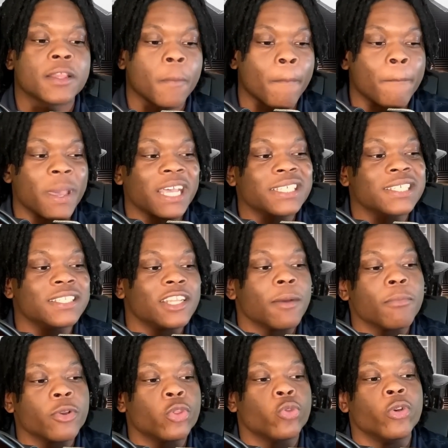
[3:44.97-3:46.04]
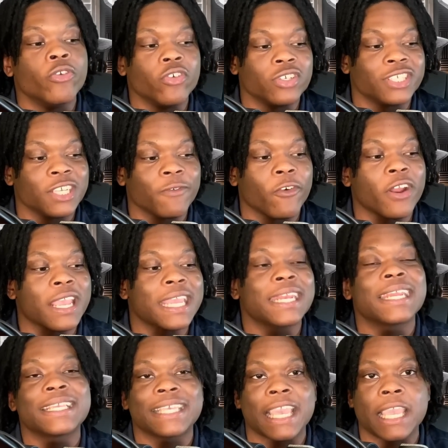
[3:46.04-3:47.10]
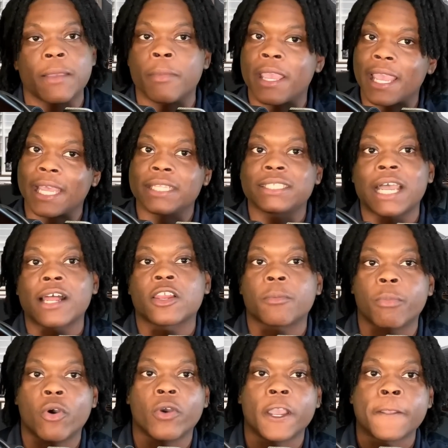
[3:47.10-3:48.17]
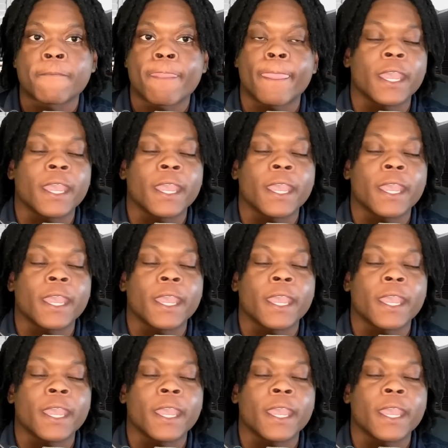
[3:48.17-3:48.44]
the best number three receiver in the game in Tyler Boyd.